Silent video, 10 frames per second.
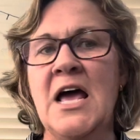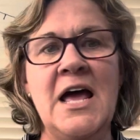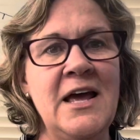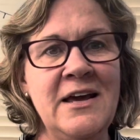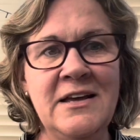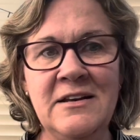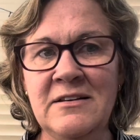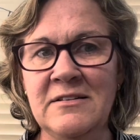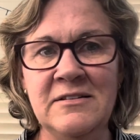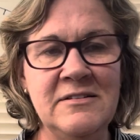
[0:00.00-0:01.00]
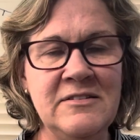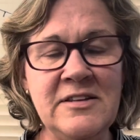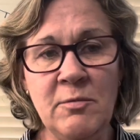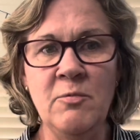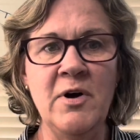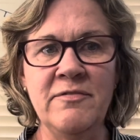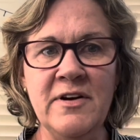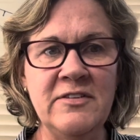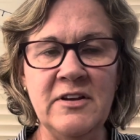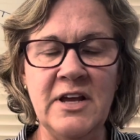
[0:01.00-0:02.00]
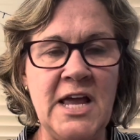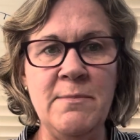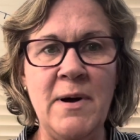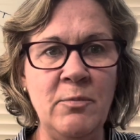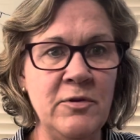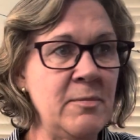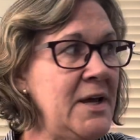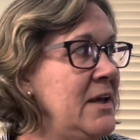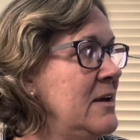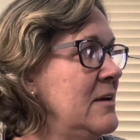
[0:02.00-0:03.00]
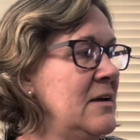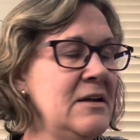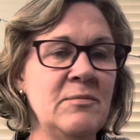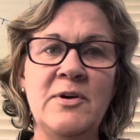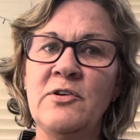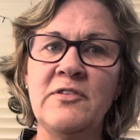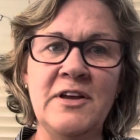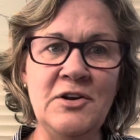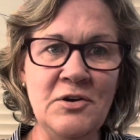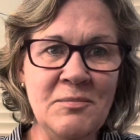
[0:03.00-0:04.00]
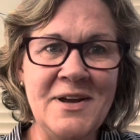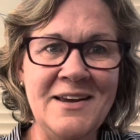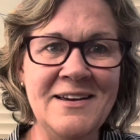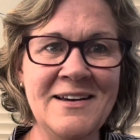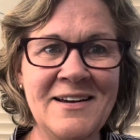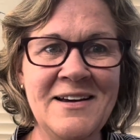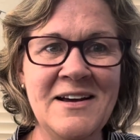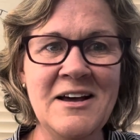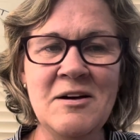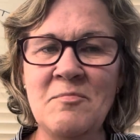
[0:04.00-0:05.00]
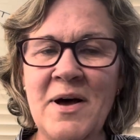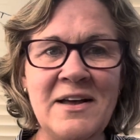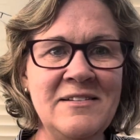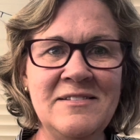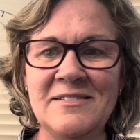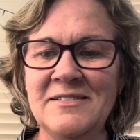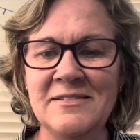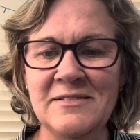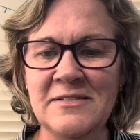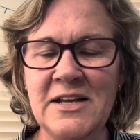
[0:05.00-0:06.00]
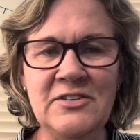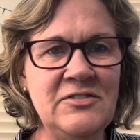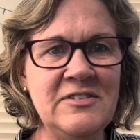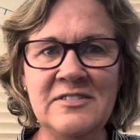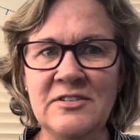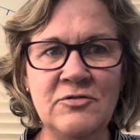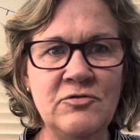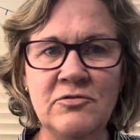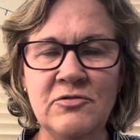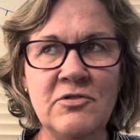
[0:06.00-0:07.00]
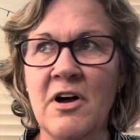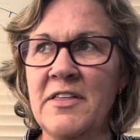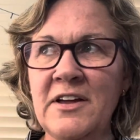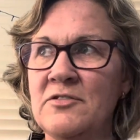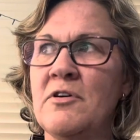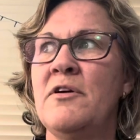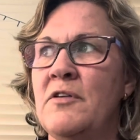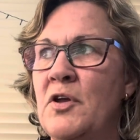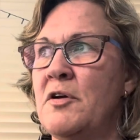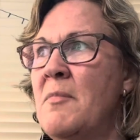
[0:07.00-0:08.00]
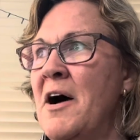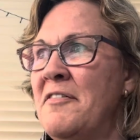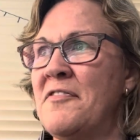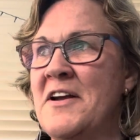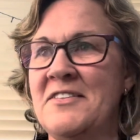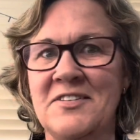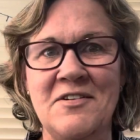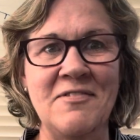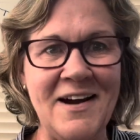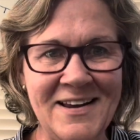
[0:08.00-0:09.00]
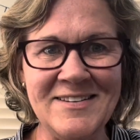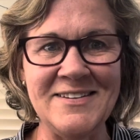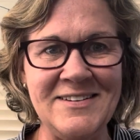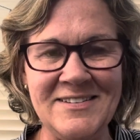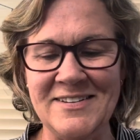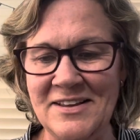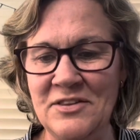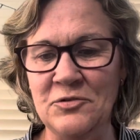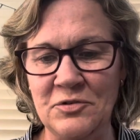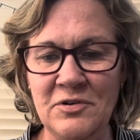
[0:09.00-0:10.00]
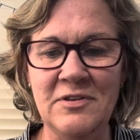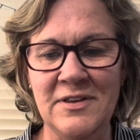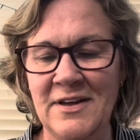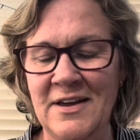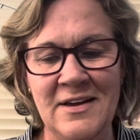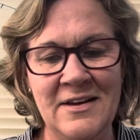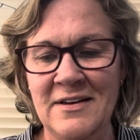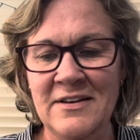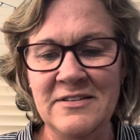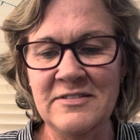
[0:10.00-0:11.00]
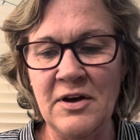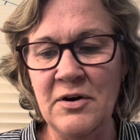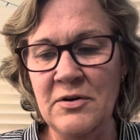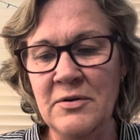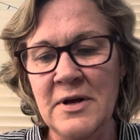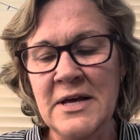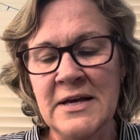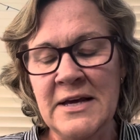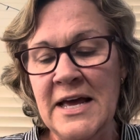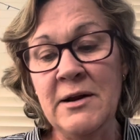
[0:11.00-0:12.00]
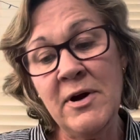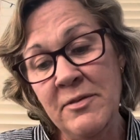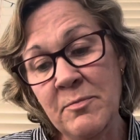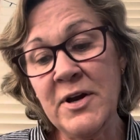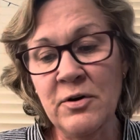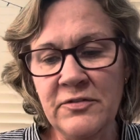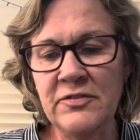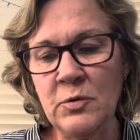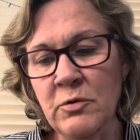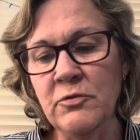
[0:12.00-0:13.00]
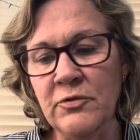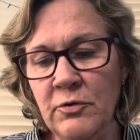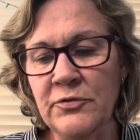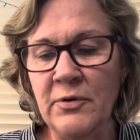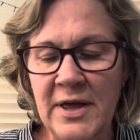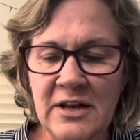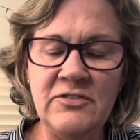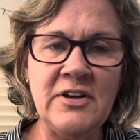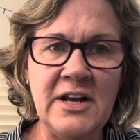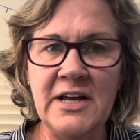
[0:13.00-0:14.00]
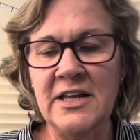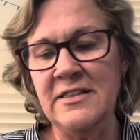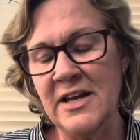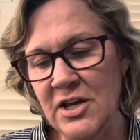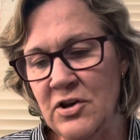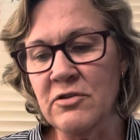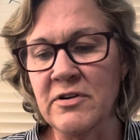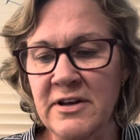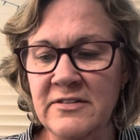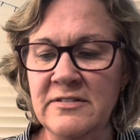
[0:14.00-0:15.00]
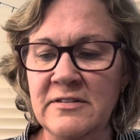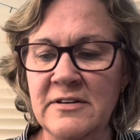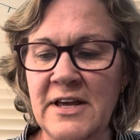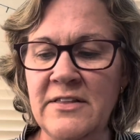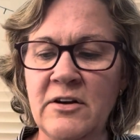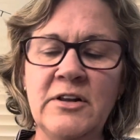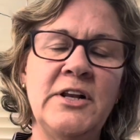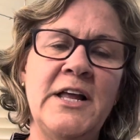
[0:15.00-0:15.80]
And some of my friends can keep up with me because they knew me, but it just, I think it drove a lot of my friends crazy, to tell you the truth. So anyway, because squirrels are also energetic and they're curious and they're a little